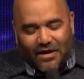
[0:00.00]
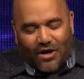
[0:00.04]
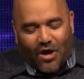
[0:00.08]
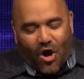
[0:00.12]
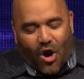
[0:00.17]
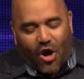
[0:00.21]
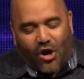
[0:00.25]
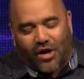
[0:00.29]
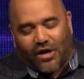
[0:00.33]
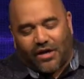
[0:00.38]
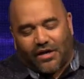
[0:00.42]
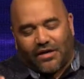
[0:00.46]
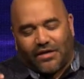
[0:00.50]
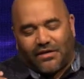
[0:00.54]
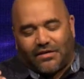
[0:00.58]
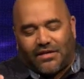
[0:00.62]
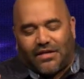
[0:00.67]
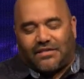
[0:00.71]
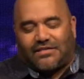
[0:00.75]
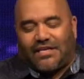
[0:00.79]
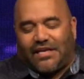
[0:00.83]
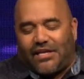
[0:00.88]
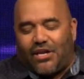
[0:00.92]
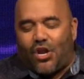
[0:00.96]
Or
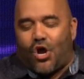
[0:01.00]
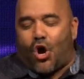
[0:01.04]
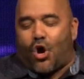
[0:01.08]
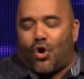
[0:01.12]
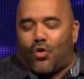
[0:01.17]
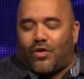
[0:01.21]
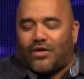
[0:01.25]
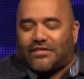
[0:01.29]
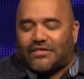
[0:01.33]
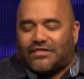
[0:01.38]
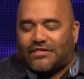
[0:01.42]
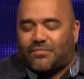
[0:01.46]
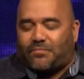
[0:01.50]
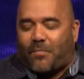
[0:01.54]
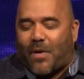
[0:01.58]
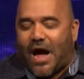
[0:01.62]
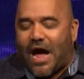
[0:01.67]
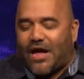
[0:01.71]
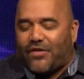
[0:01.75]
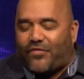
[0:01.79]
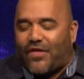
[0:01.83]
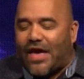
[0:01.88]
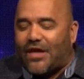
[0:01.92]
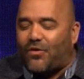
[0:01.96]
does he know us
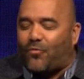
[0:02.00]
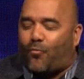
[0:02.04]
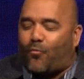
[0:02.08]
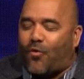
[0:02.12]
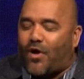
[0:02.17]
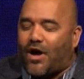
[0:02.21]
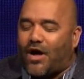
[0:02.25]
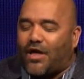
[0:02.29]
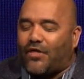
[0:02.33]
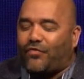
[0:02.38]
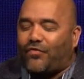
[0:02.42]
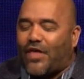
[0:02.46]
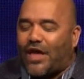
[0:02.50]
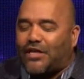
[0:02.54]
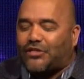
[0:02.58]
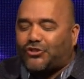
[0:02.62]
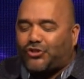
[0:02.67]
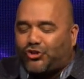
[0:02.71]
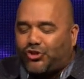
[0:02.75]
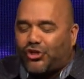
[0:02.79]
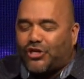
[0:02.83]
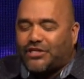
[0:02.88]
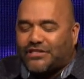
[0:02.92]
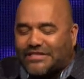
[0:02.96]
by that one that
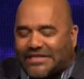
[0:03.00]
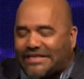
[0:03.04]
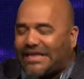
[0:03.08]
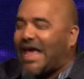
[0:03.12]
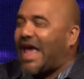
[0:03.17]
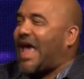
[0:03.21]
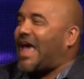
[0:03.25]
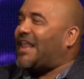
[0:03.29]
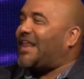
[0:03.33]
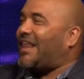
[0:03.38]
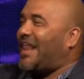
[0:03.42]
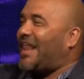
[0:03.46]
just can't